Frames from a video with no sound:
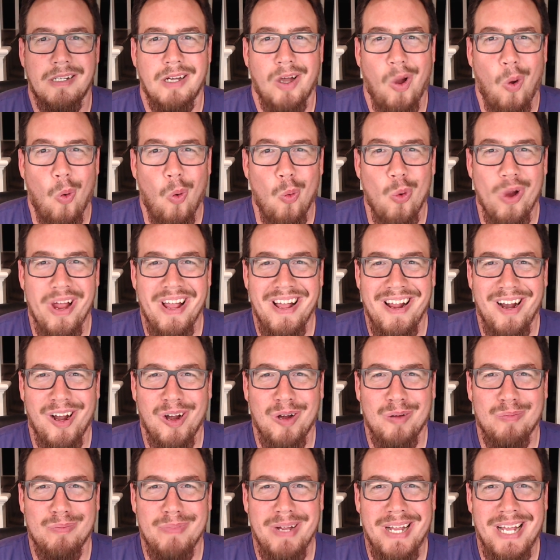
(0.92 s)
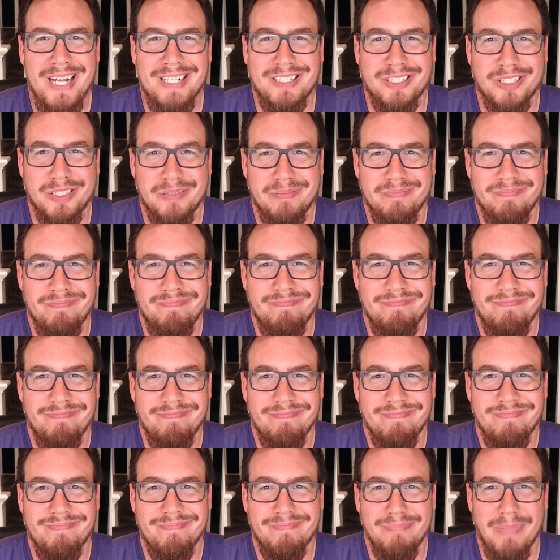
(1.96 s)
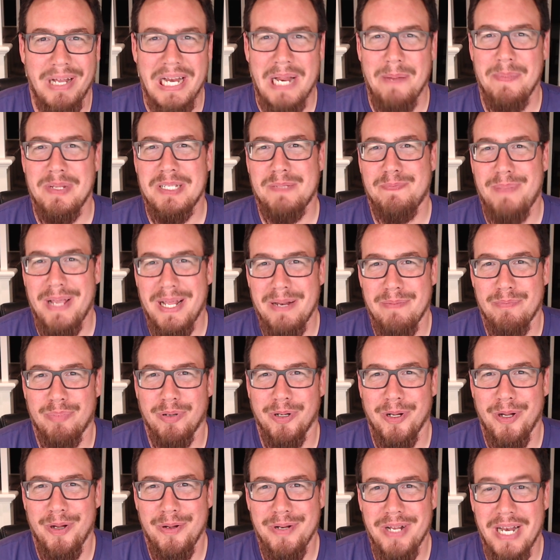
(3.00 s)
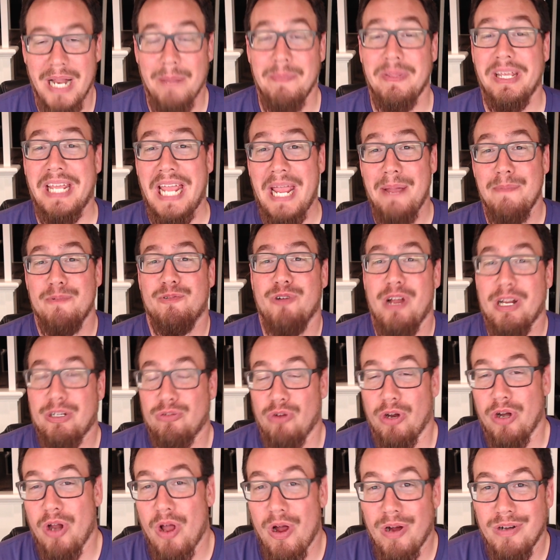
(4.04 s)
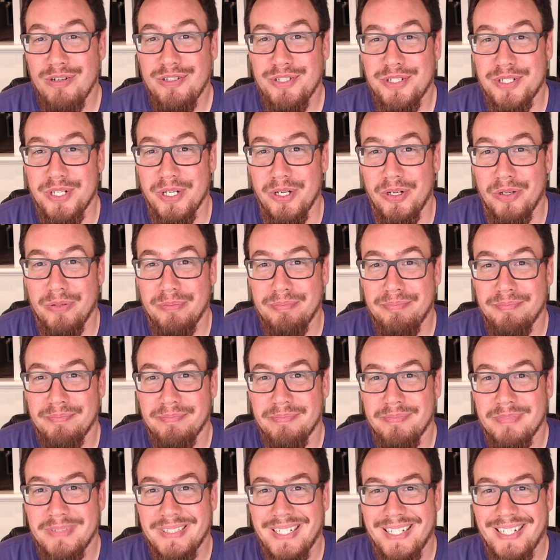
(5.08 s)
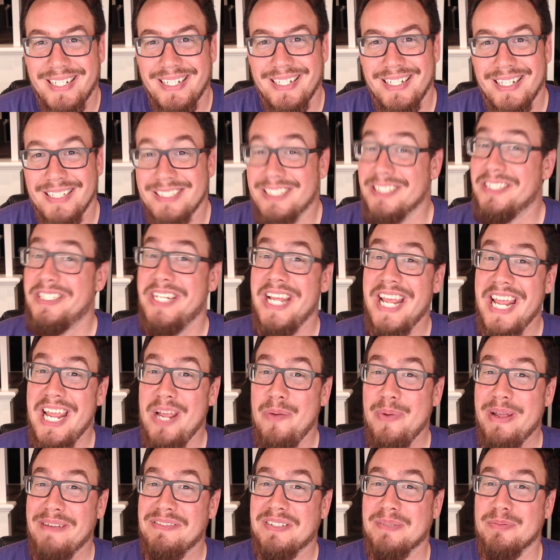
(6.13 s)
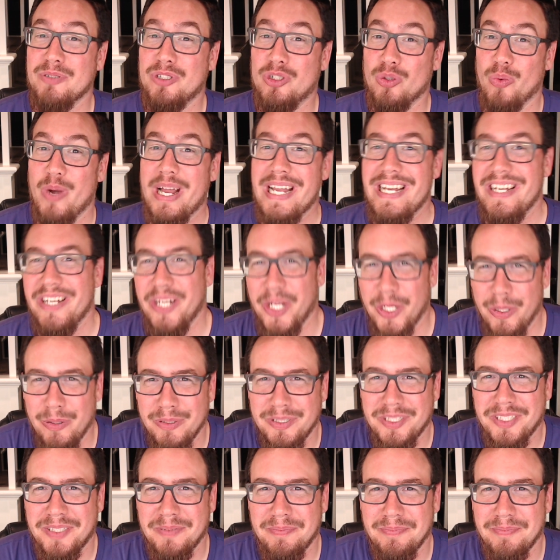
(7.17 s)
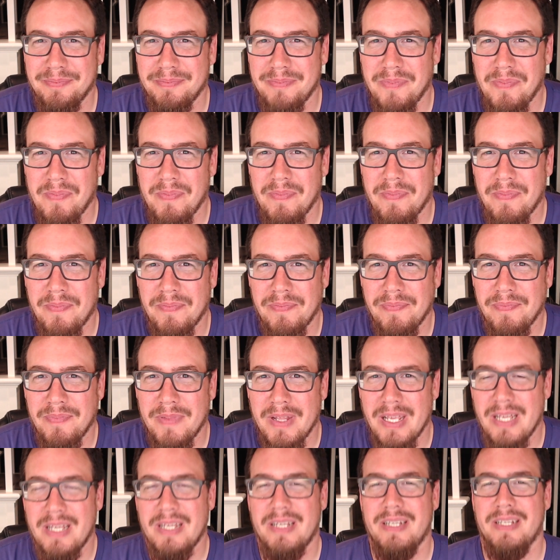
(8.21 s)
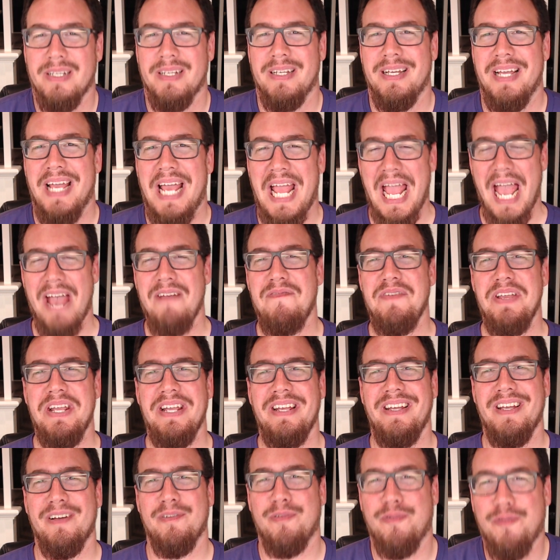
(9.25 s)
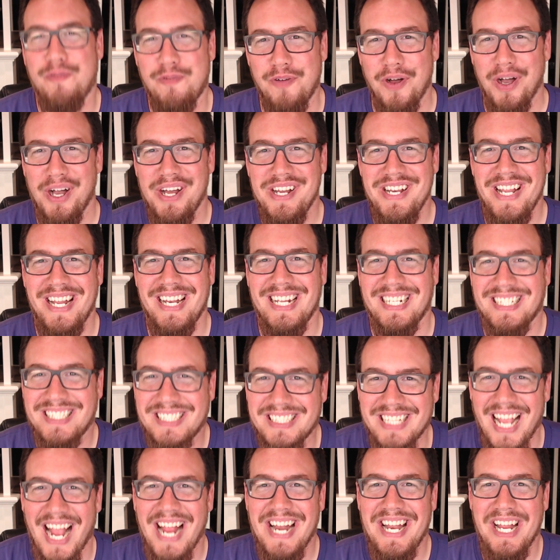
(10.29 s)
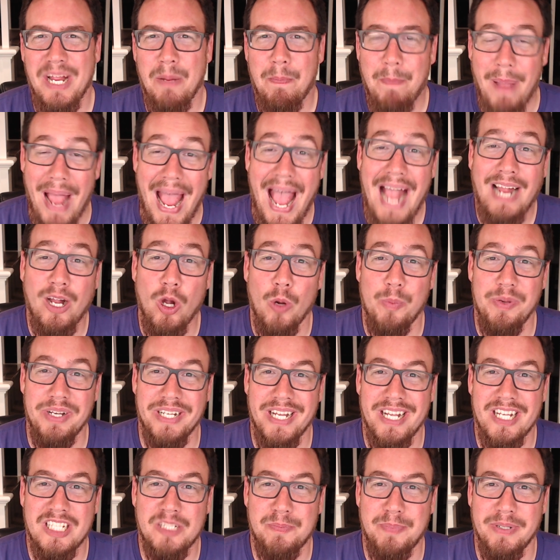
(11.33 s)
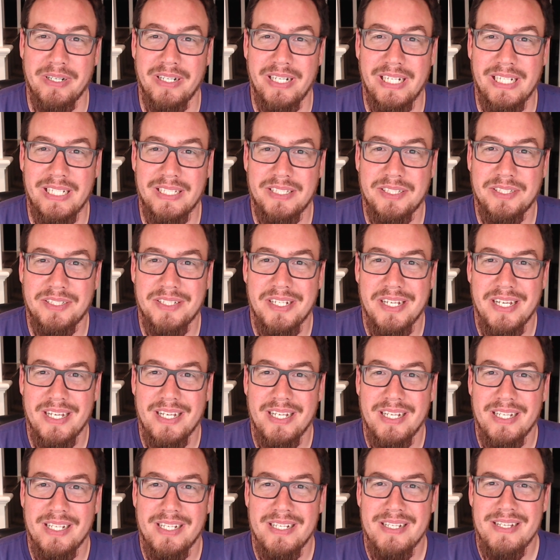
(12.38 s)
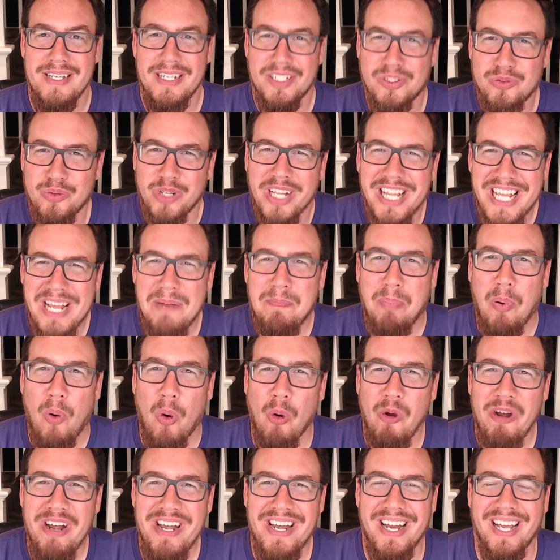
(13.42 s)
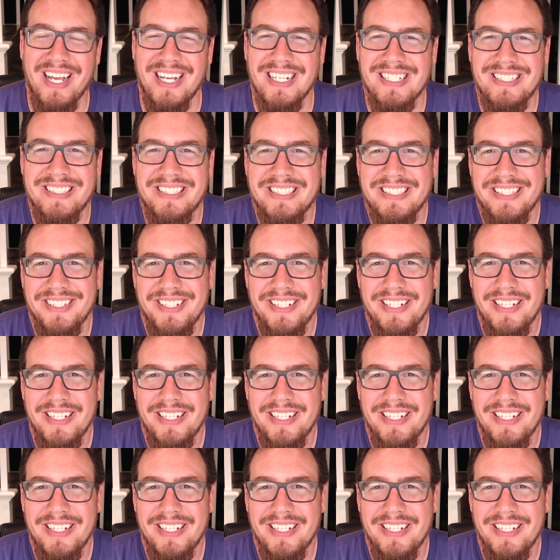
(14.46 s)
Well met. My name is Ben Brode, and I'm the game director on Hearthstone. Today we have some great news. Having a fun and exciting pack opening experience is really important to us.